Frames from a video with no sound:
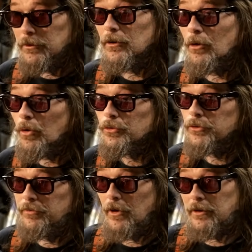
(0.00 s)
they're going to hold
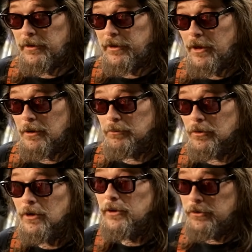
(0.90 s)
you fucking accountable.
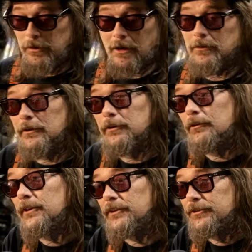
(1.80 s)
Yeah. You're not going to
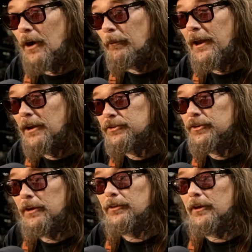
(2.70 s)
do any dumbass
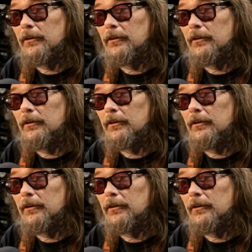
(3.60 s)
shit